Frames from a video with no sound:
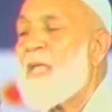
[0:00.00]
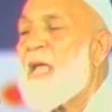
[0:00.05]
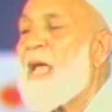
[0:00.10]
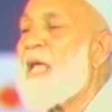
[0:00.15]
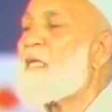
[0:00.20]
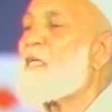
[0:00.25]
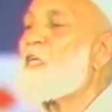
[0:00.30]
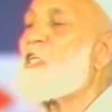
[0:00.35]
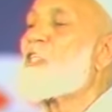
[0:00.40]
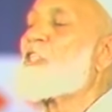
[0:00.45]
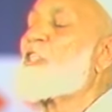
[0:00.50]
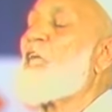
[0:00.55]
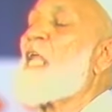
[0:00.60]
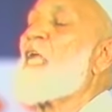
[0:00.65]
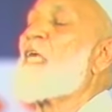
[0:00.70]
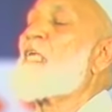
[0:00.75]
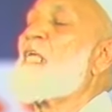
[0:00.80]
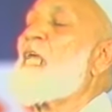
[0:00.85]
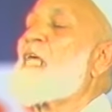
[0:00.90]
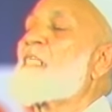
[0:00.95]
And
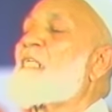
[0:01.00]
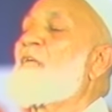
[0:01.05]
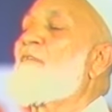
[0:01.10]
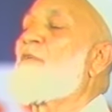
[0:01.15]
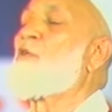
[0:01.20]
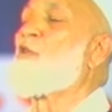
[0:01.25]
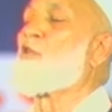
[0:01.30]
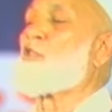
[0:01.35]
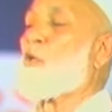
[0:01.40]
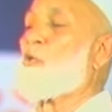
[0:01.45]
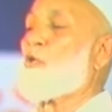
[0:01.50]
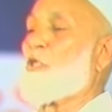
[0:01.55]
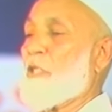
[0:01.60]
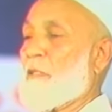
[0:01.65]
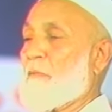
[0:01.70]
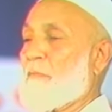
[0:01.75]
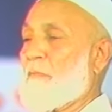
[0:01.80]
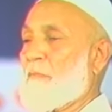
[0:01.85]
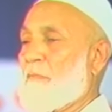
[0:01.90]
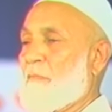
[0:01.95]
Christianity has given no solution.